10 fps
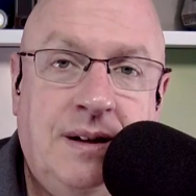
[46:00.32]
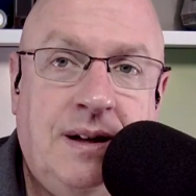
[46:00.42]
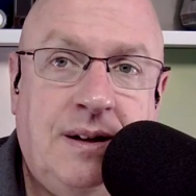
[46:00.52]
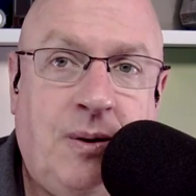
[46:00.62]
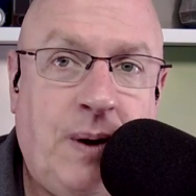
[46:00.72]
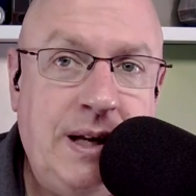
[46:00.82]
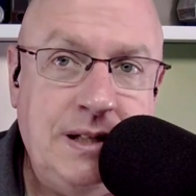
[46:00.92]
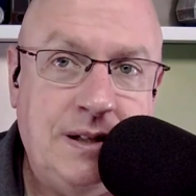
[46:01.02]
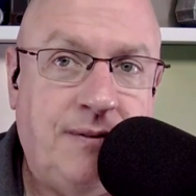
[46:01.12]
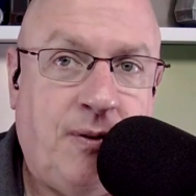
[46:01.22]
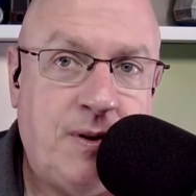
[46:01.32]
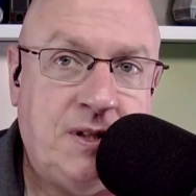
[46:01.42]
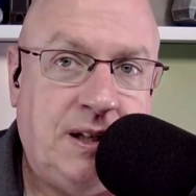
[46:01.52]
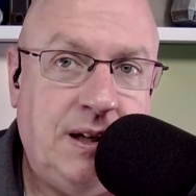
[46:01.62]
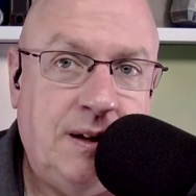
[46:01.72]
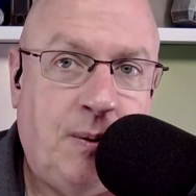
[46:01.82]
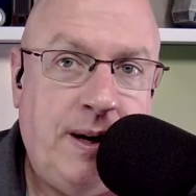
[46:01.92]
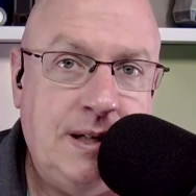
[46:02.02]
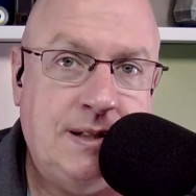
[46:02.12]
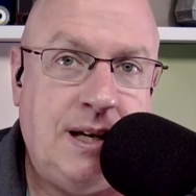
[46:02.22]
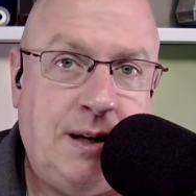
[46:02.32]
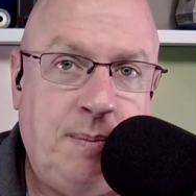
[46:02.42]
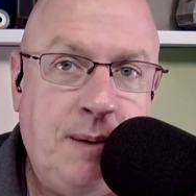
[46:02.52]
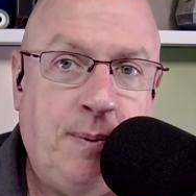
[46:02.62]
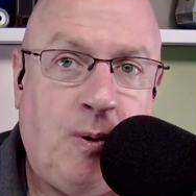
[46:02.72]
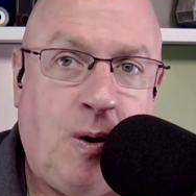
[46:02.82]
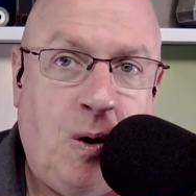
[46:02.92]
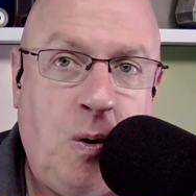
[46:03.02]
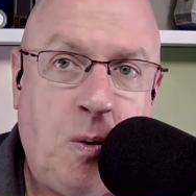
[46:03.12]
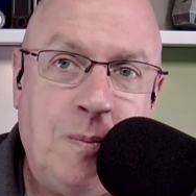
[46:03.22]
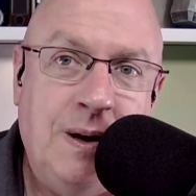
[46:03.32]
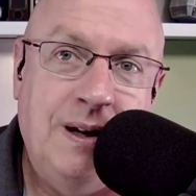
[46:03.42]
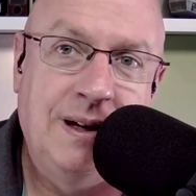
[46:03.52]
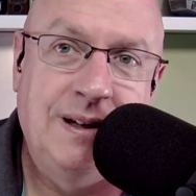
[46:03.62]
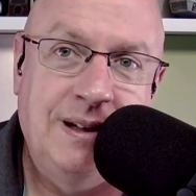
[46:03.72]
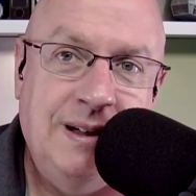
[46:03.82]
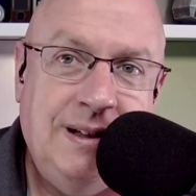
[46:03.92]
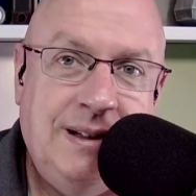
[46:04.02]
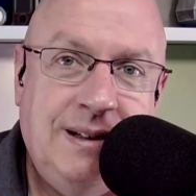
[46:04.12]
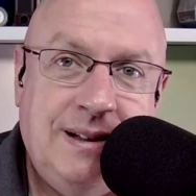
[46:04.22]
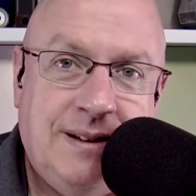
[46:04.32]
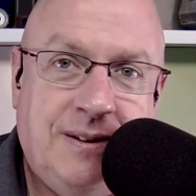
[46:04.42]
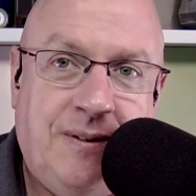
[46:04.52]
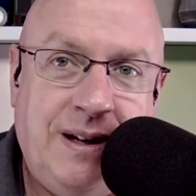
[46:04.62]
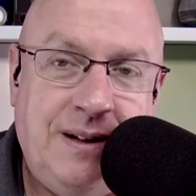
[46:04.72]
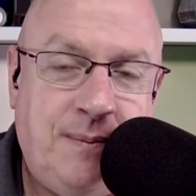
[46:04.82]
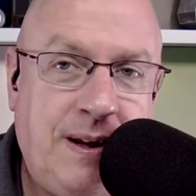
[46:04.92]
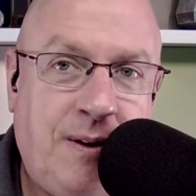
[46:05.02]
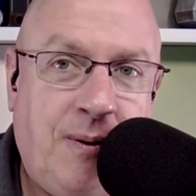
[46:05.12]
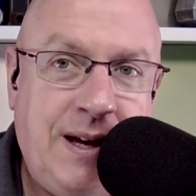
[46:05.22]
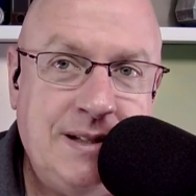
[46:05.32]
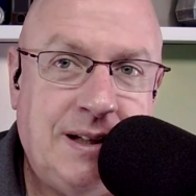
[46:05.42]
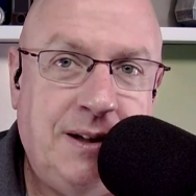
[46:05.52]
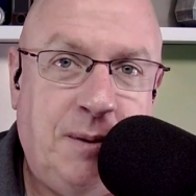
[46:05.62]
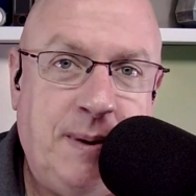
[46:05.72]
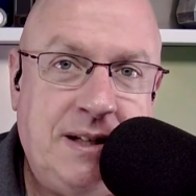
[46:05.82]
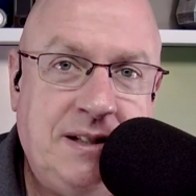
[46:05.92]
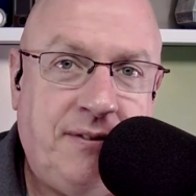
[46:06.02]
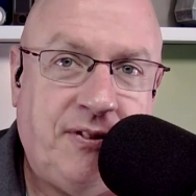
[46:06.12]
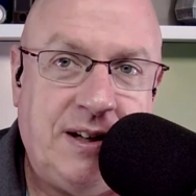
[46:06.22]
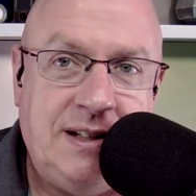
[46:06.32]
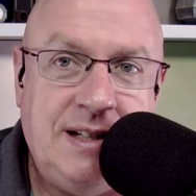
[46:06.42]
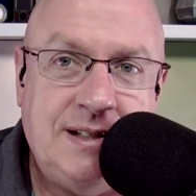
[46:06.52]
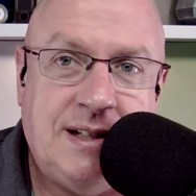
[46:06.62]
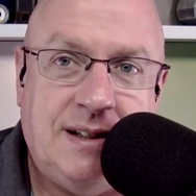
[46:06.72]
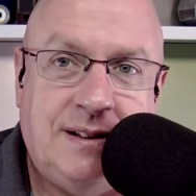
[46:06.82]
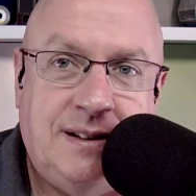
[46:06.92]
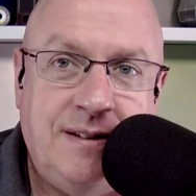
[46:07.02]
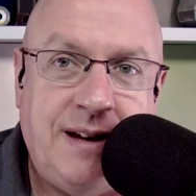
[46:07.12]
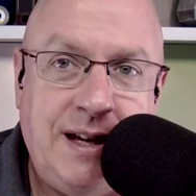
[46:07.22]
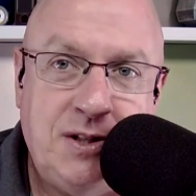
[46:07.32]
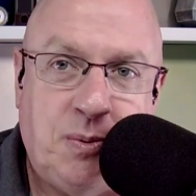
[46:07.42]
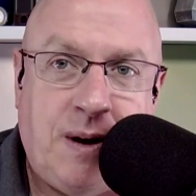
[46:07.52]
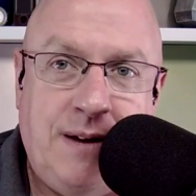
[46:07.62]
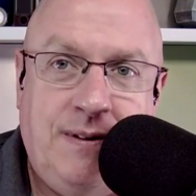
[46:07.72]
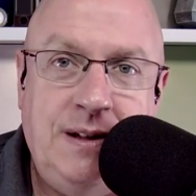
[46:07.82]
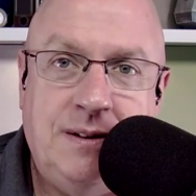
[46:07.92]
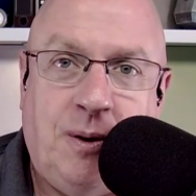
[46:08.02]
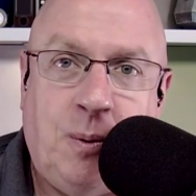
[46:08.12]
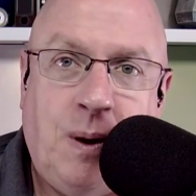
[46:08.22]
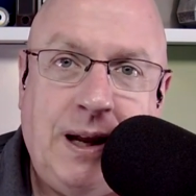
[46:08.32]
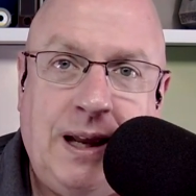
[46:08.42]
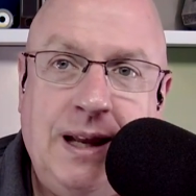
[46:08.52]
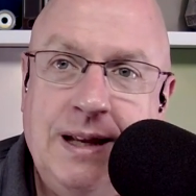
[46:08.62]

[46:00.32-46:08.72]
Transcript: Hawaii is enforcing it. Hawaii is sending people home. Hawaii, Hawaii is a little bit different. It's a you can't drive into Hawaii.